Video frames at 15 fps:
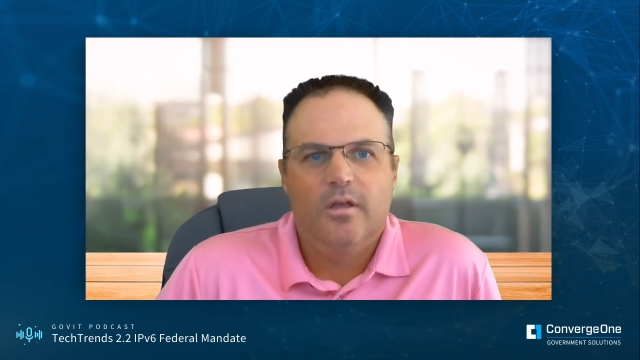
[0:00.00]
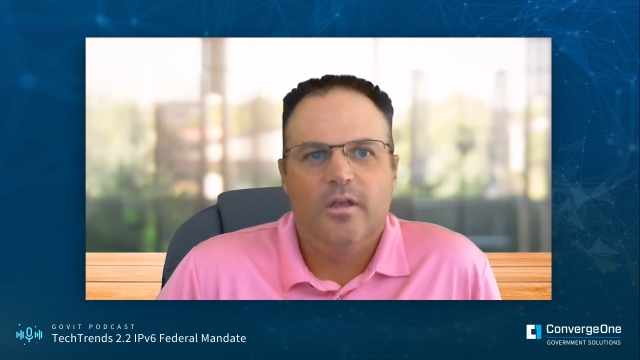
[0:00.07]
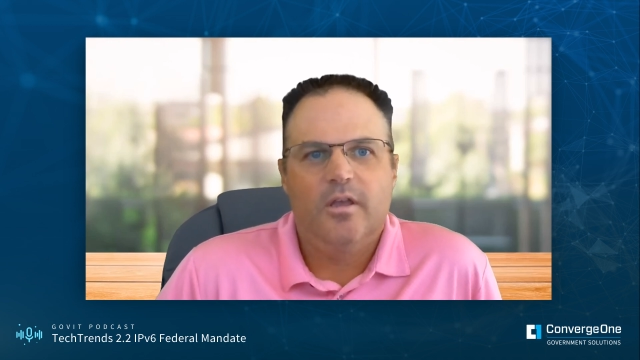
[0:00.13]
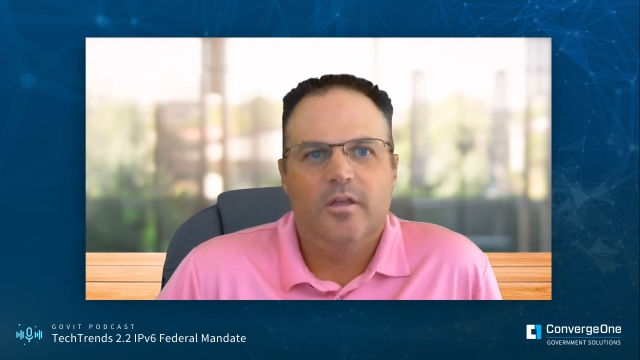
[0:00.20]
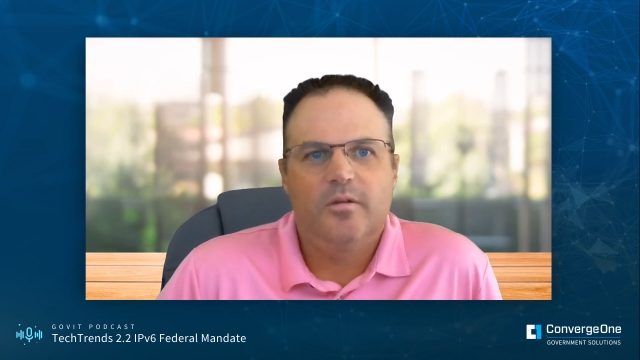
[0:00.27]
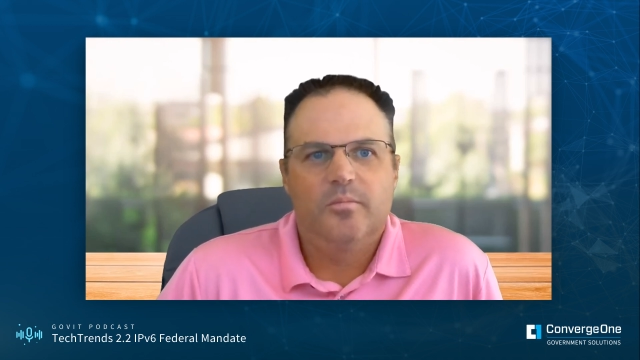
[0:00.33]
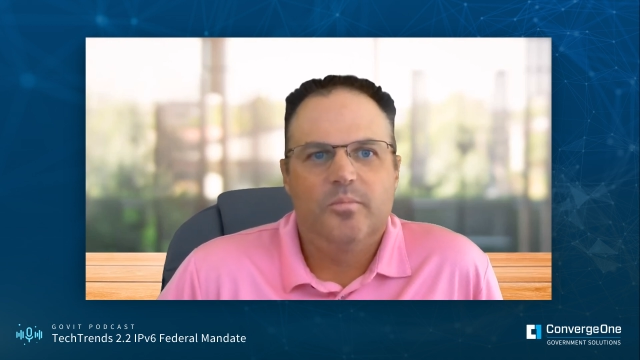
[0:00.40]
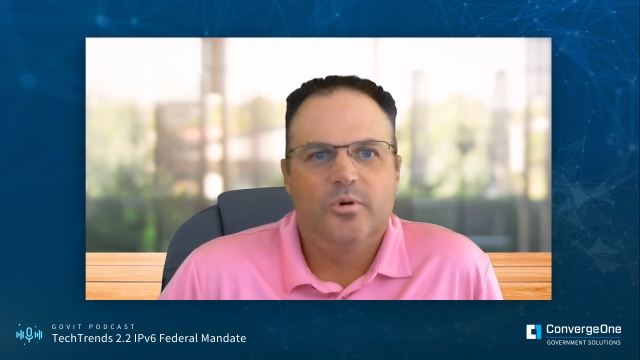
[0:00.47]

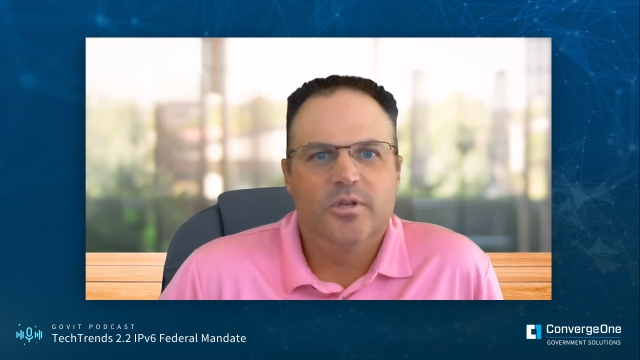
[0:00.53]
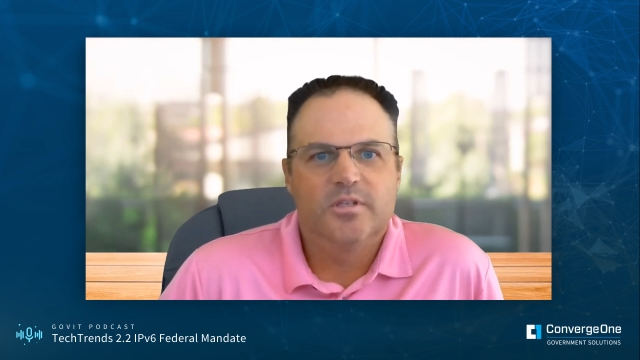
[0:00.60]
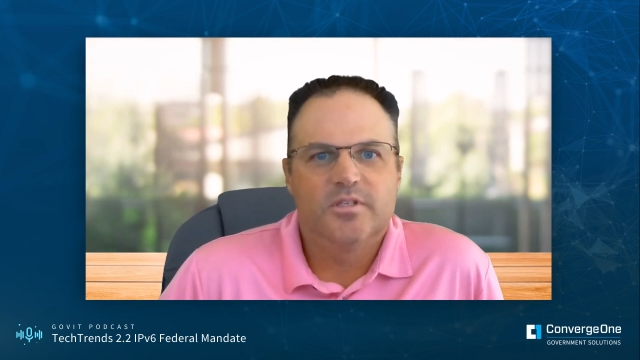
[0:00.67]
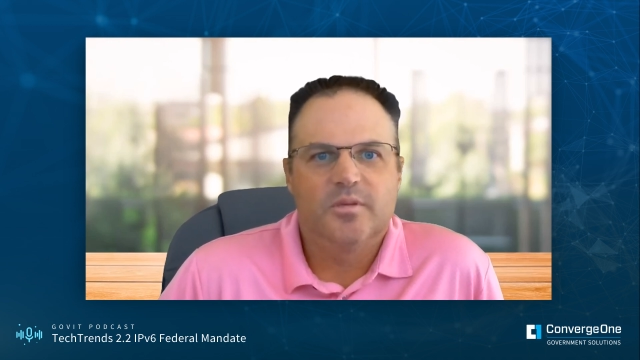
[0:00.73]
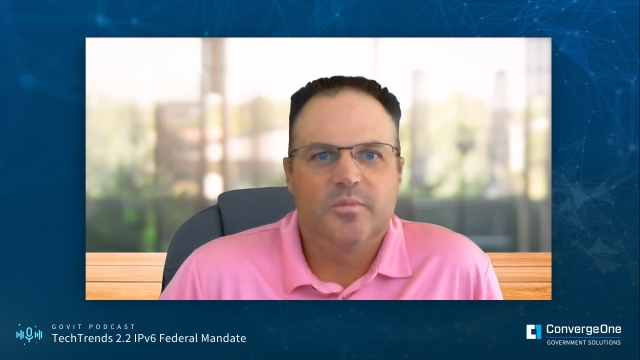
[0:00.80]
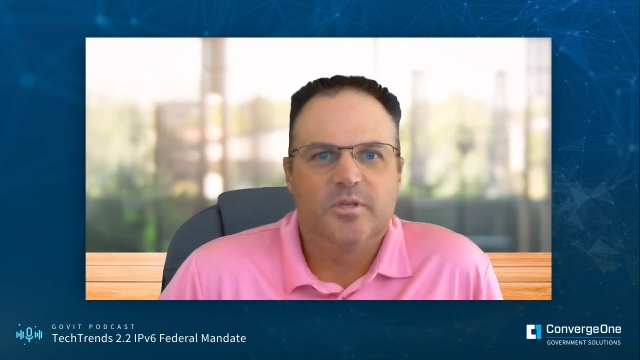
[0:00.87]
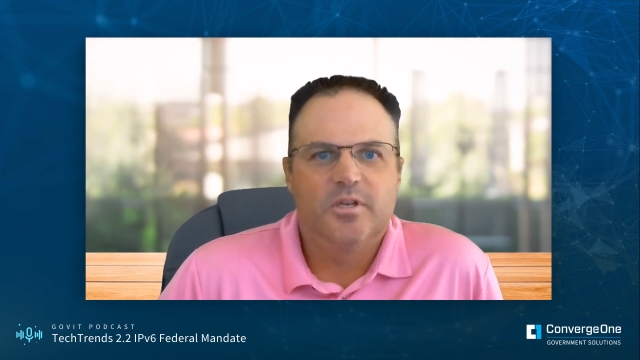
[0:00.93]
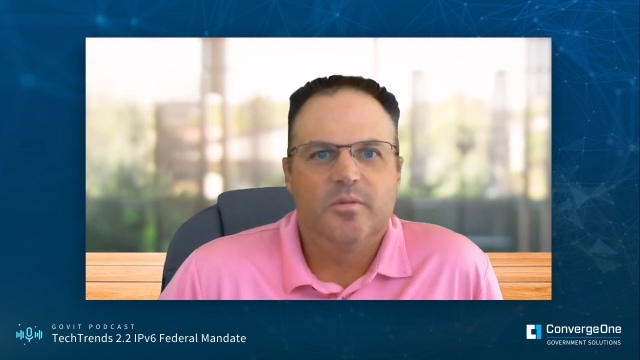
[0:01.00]
and putting
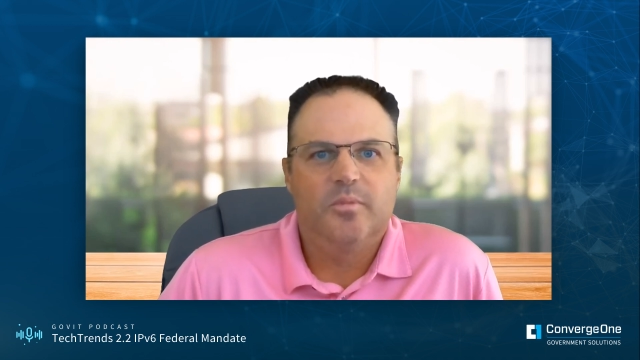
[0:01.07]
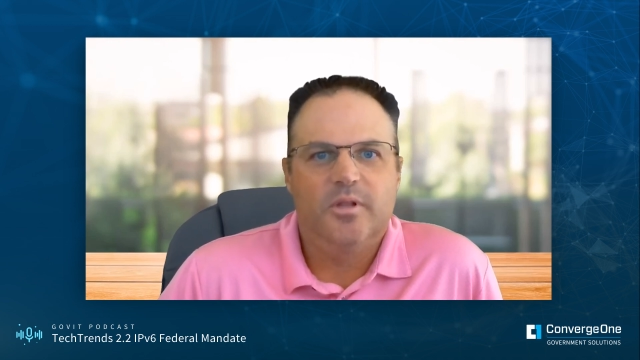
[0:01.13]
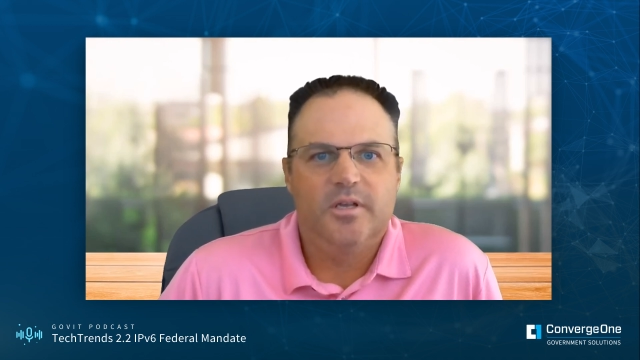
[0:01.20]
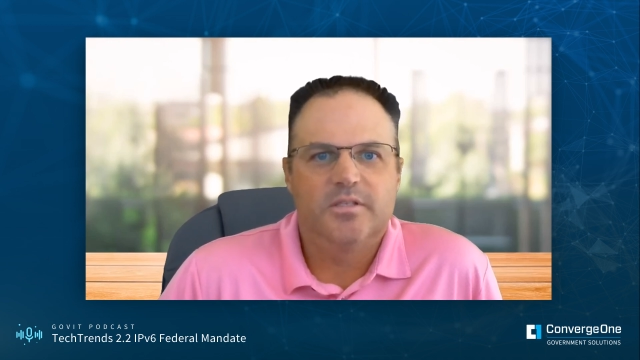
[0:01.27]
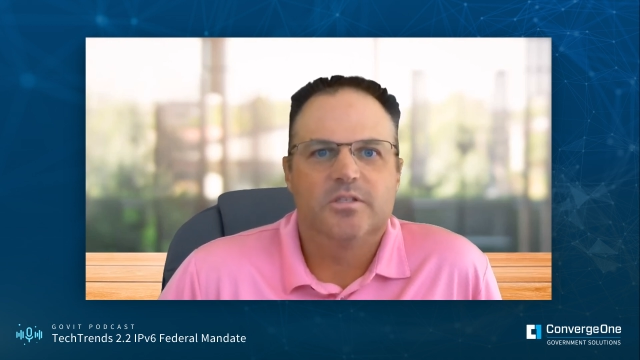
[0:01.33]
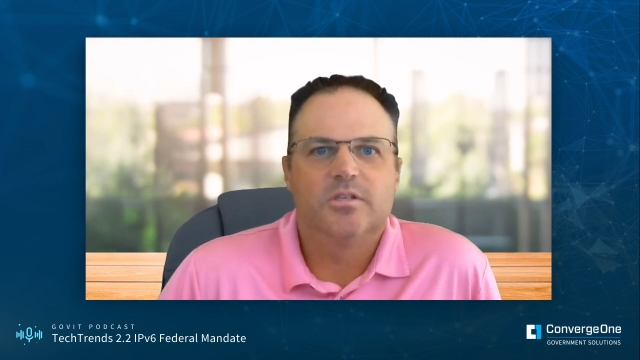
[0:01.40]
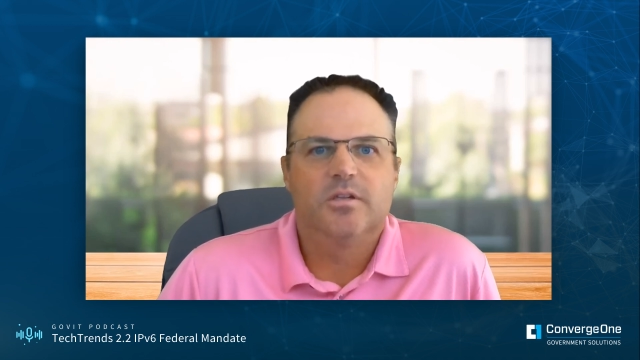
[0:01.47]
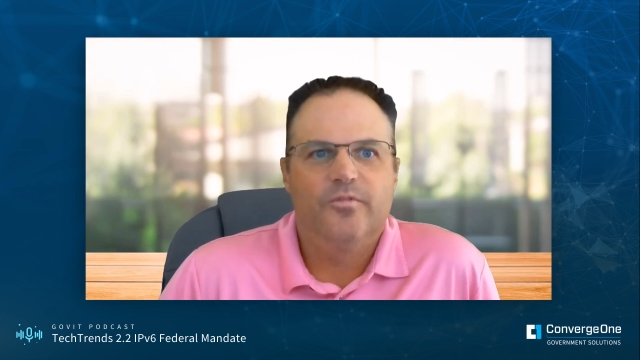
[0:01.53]
something in
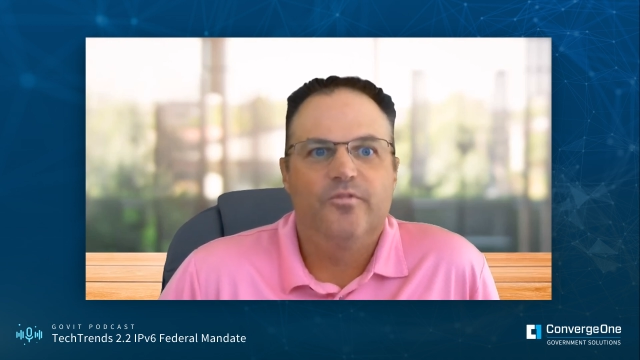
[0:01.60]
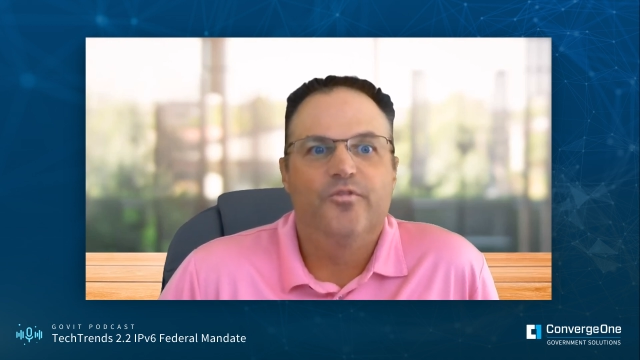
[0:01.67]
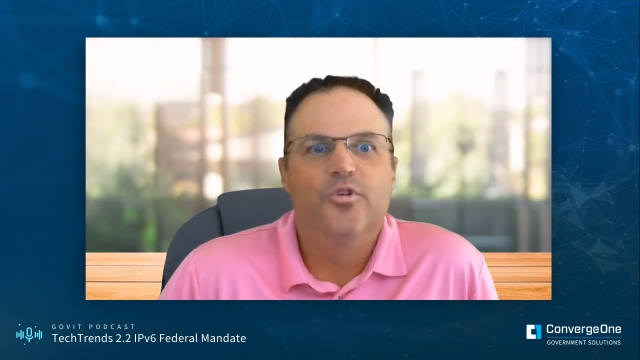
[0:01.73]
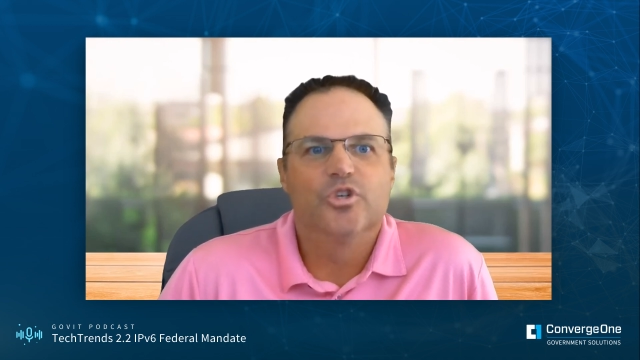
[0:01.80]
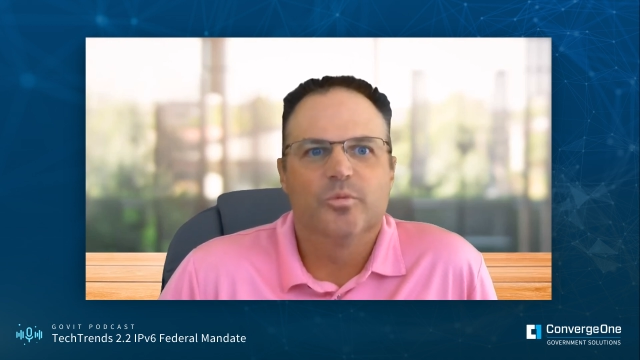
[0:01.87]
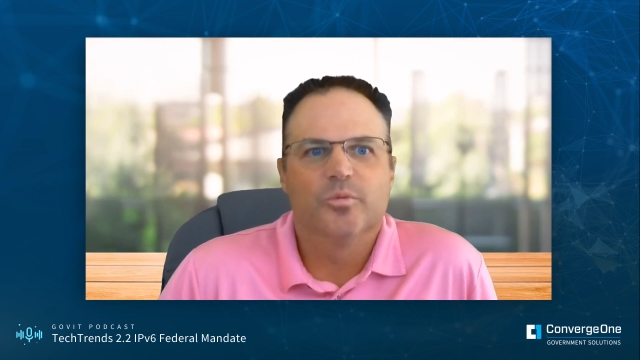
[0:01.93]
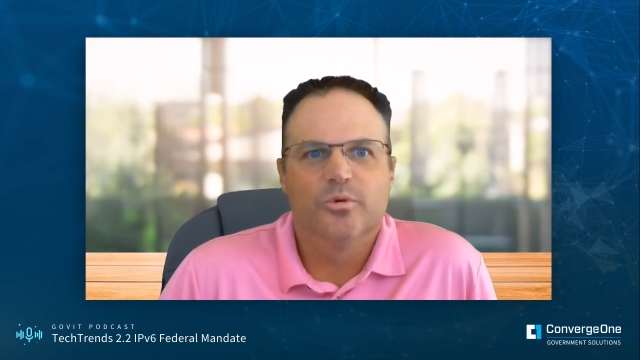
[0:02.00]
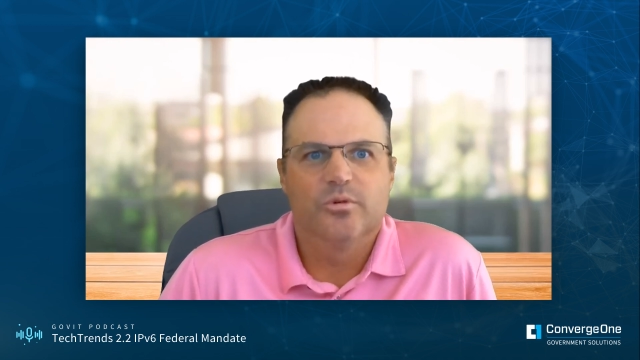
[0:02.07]
place that
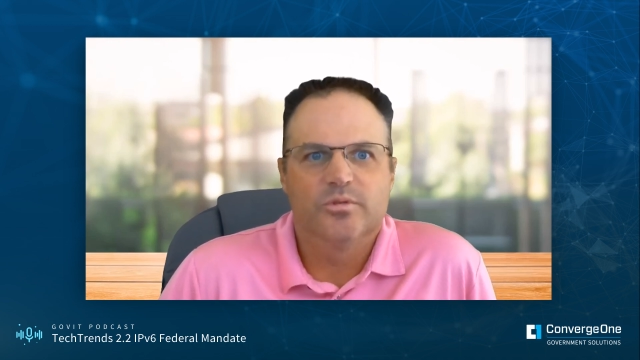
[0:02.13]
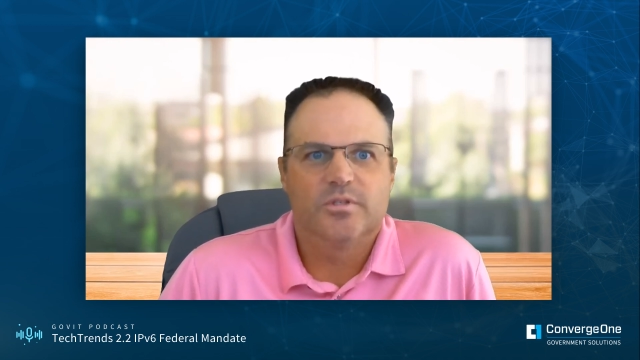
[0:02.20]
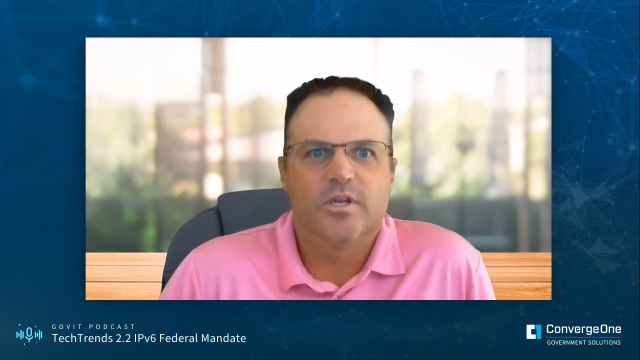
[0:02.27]
future-proofs